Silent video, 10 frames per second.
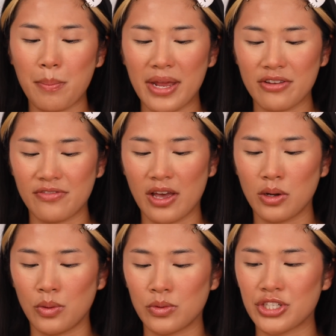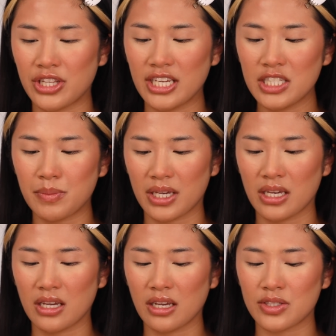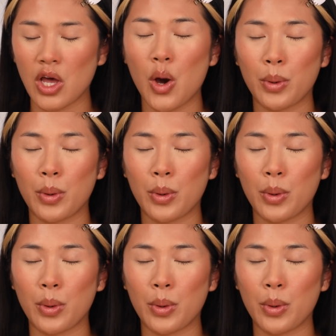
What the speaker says: Benefit launched these because